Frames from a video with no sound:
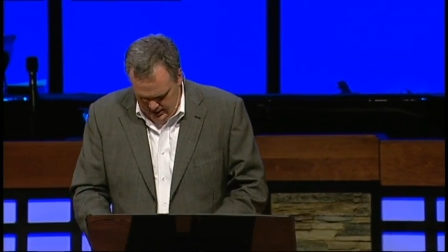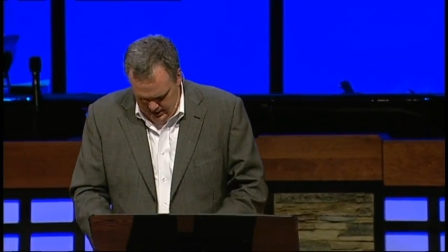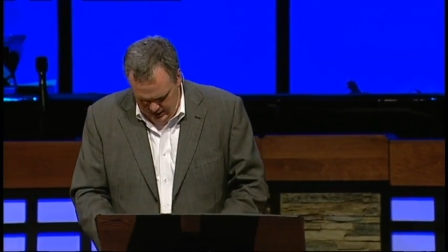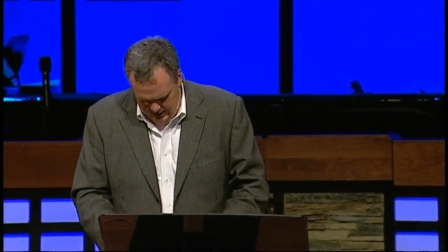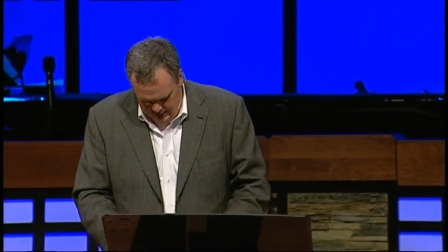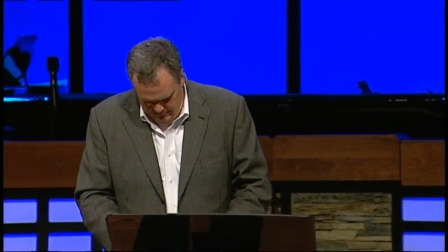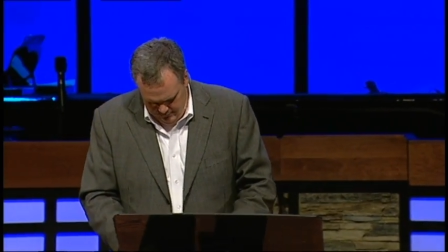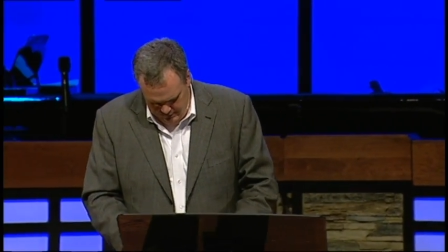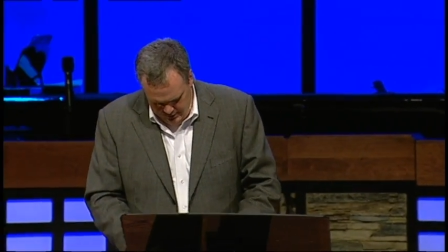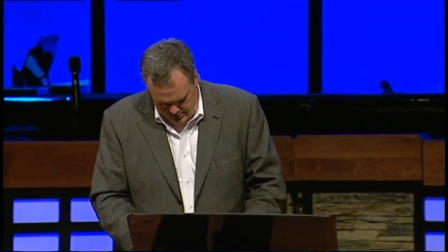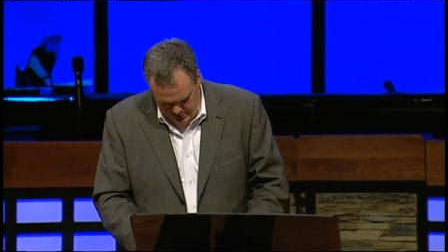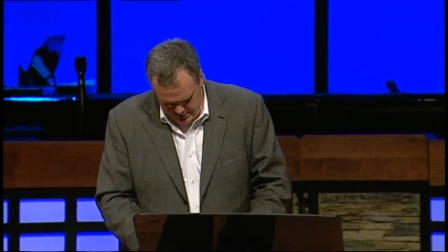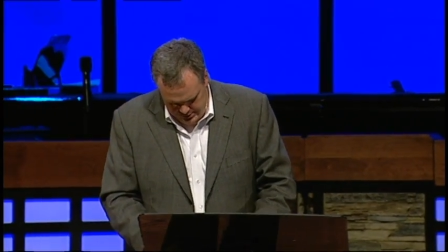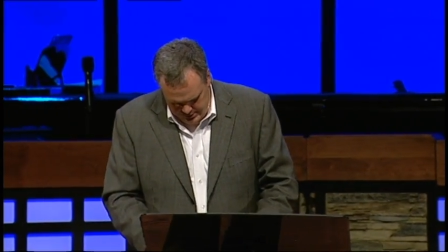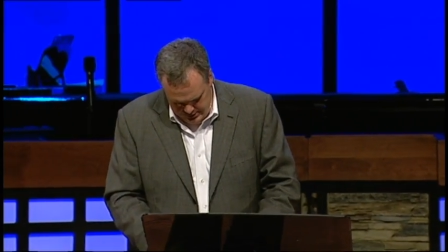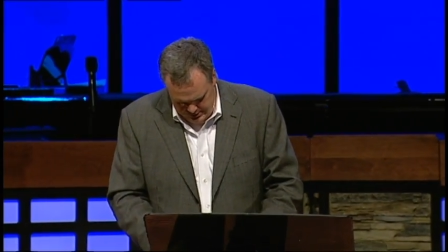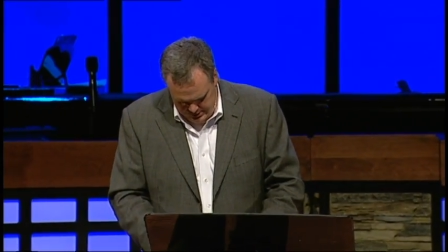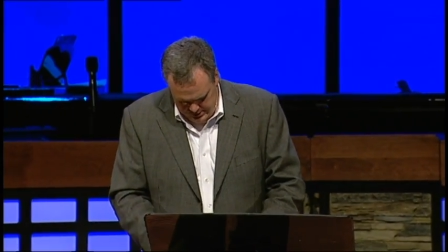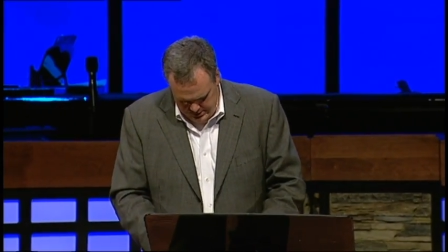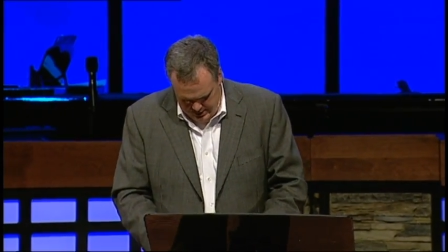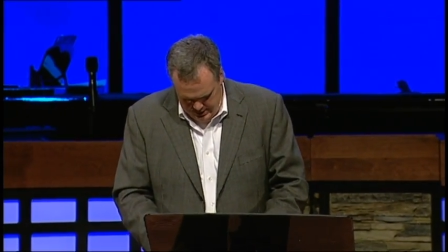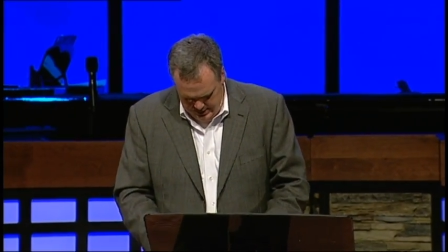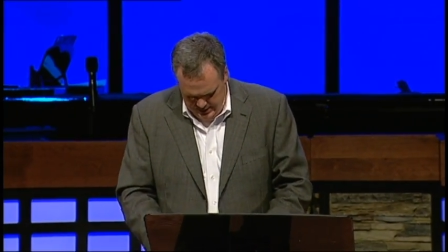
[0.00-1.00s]
In verse
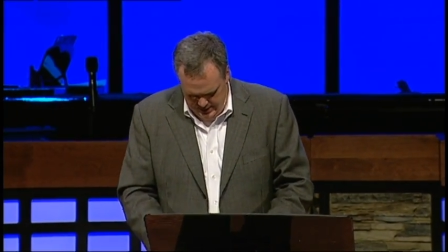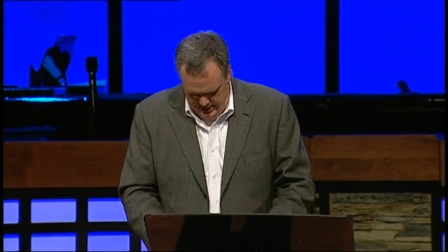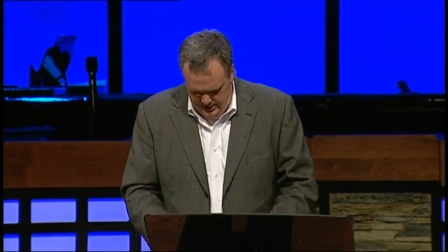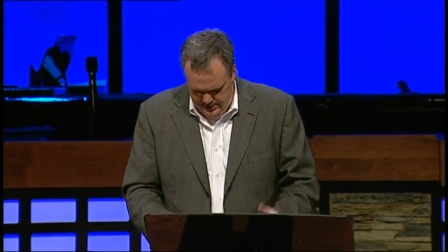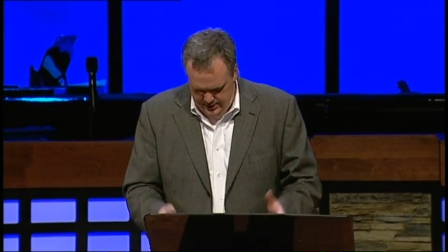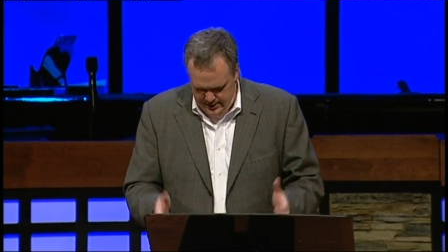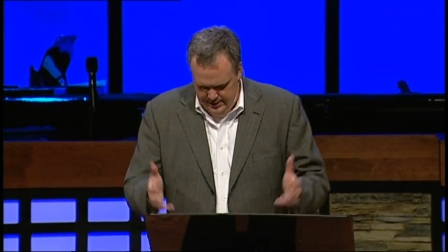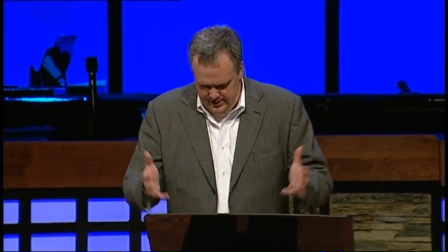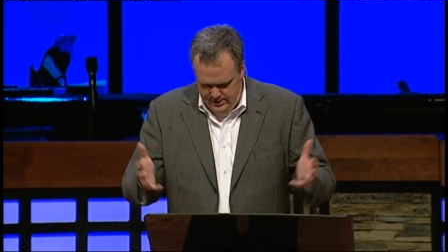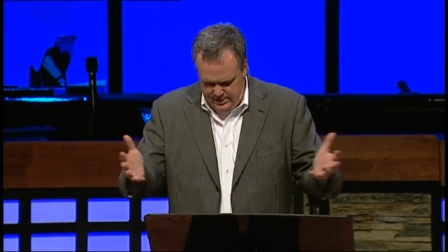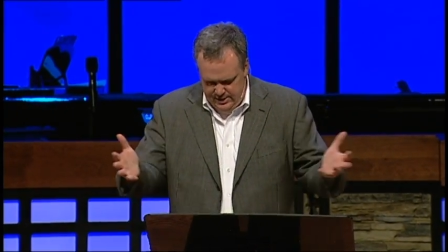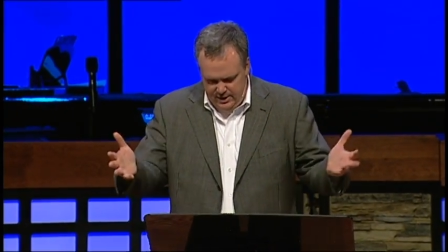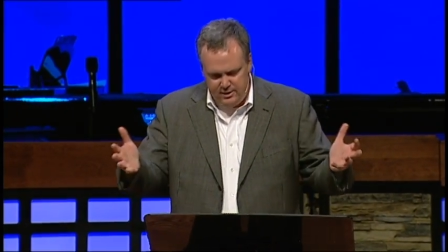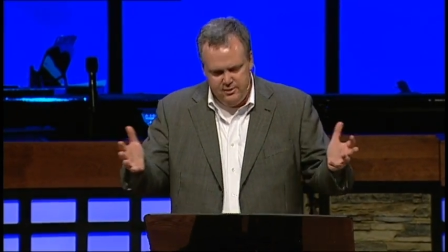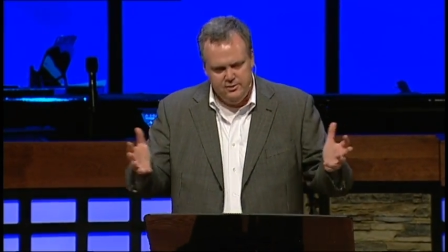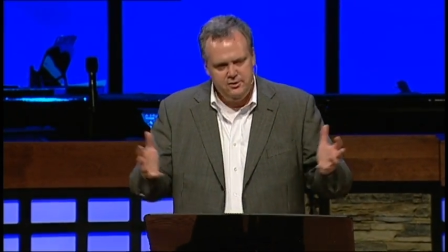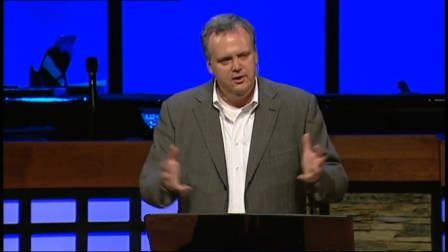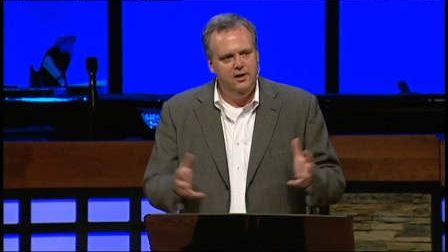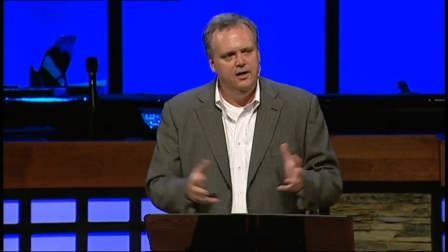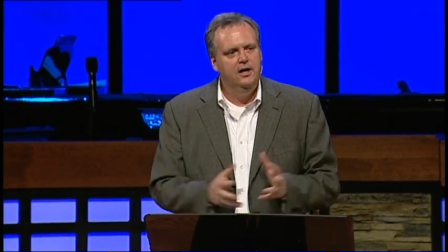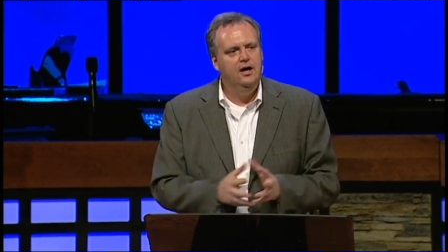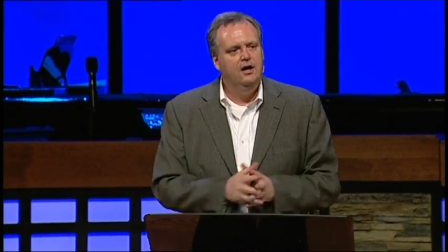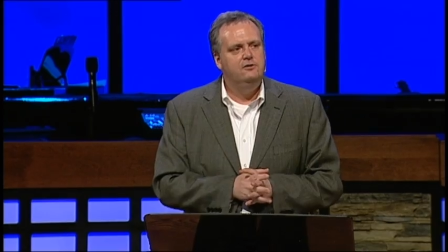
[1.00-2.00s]
16, he tells
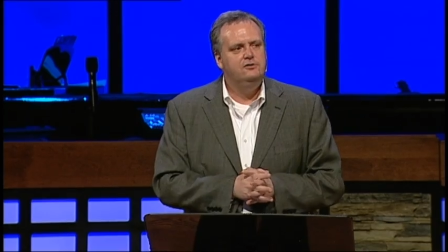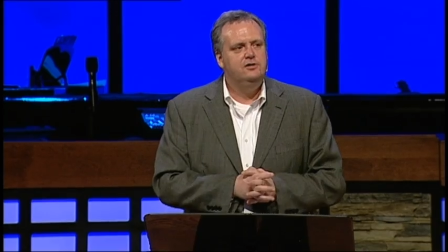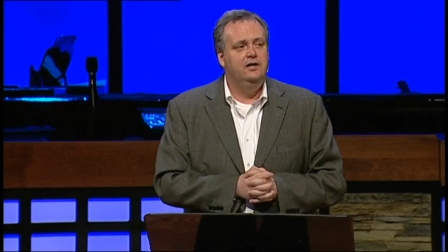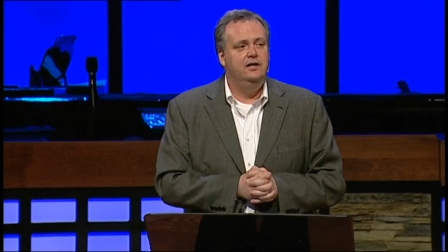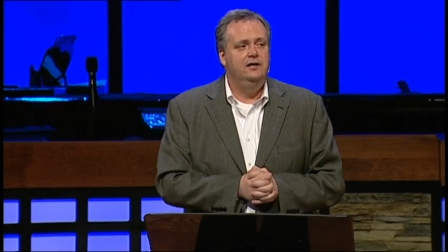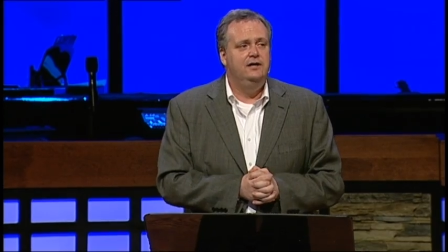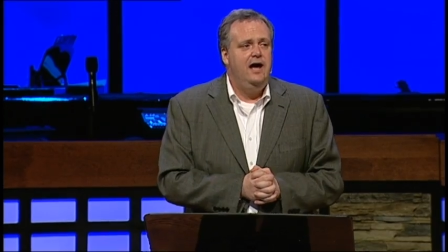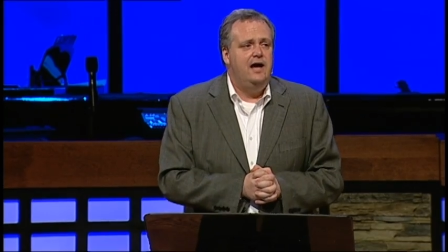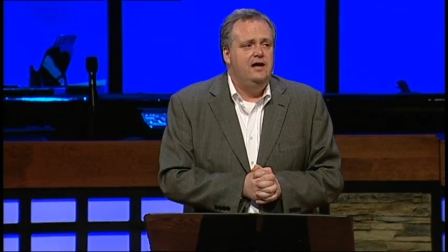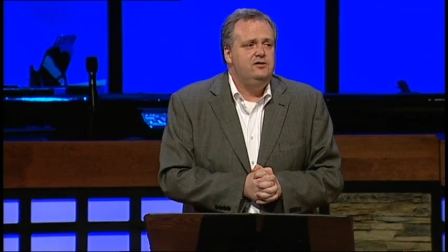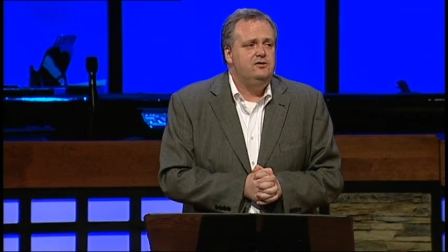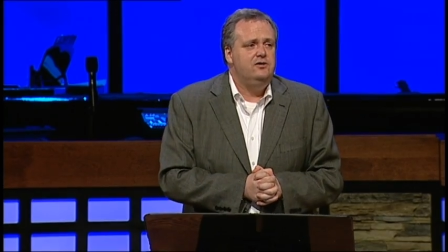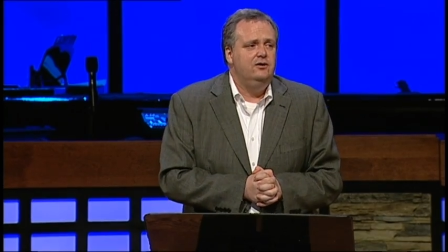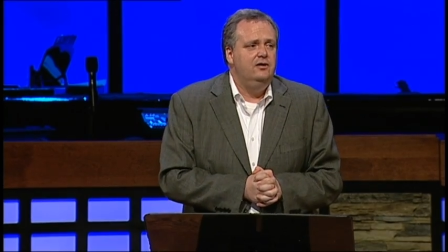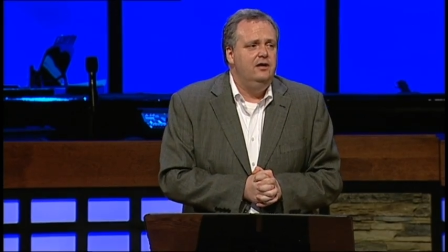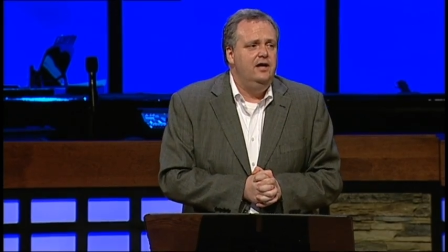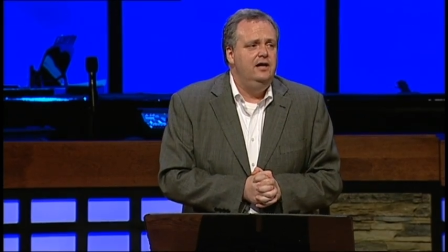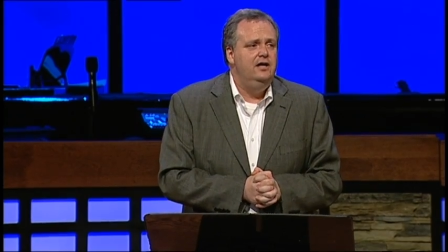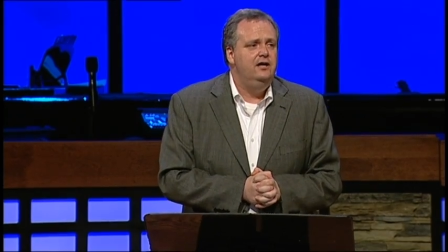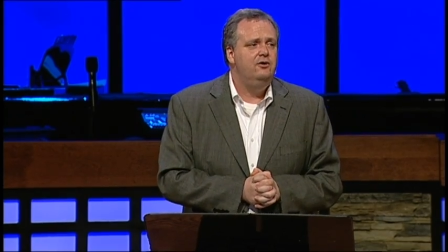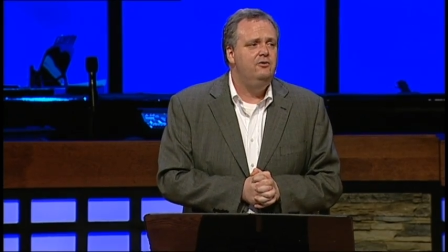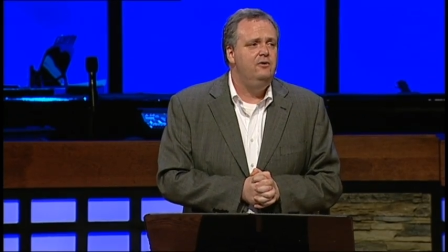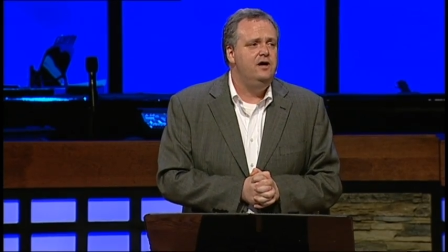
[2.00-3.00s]
her, he goes and he asks her a
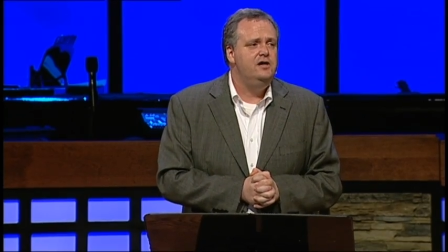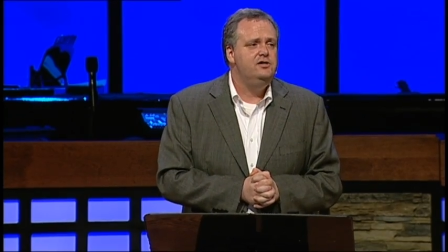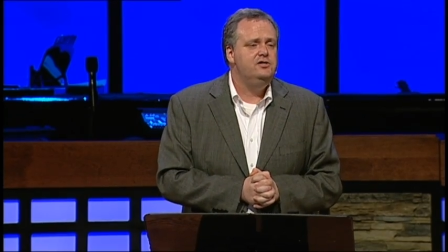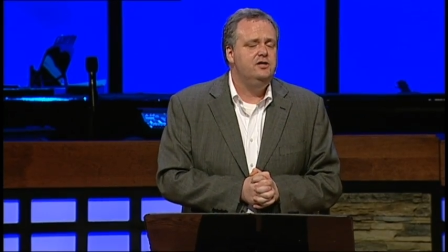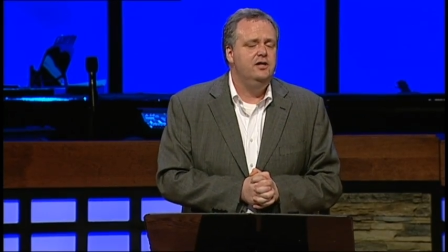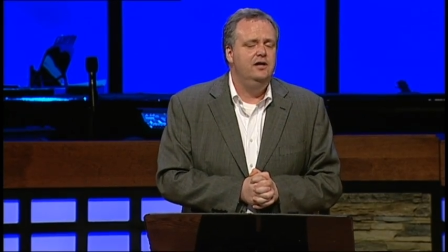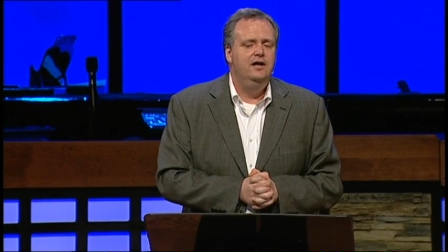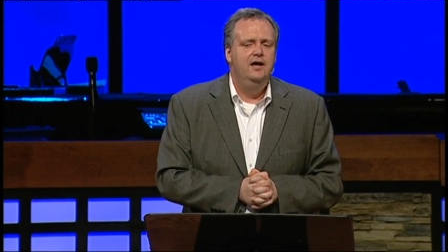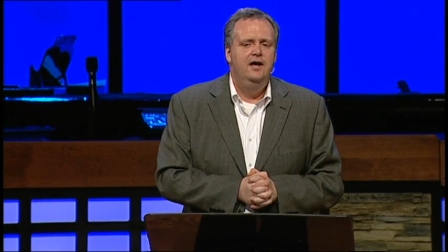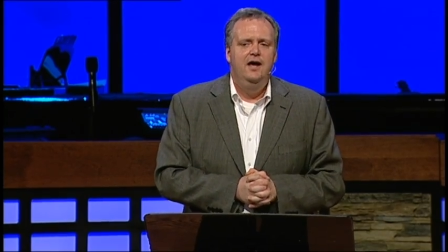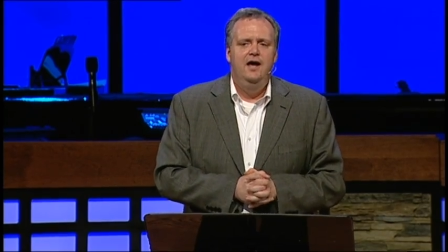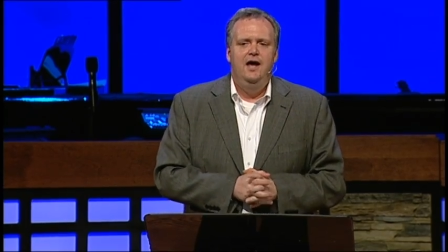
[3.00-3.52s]
leading question.